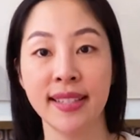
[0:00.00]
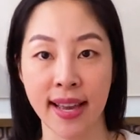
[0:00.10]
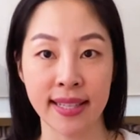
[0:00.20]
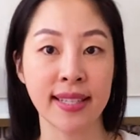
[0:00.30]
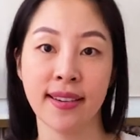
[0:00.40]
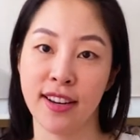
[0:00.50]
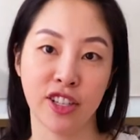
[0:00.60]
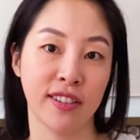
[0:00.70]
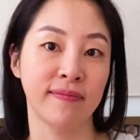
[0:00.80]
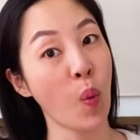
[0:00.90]

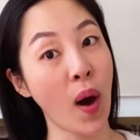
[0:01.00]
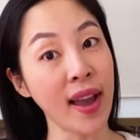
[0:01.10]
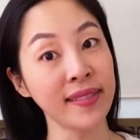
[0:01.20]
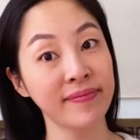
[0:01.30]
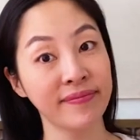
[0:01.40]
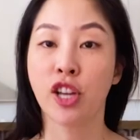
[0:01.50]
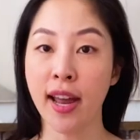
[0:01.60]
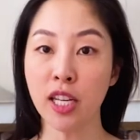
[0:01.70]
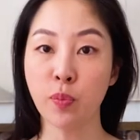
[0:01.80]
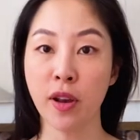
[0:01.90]
destination. Why?
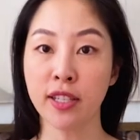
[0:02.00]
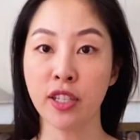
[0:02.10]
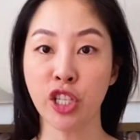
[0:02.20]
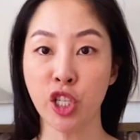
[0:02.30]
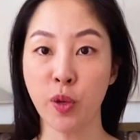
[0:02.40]
Chinese President Xi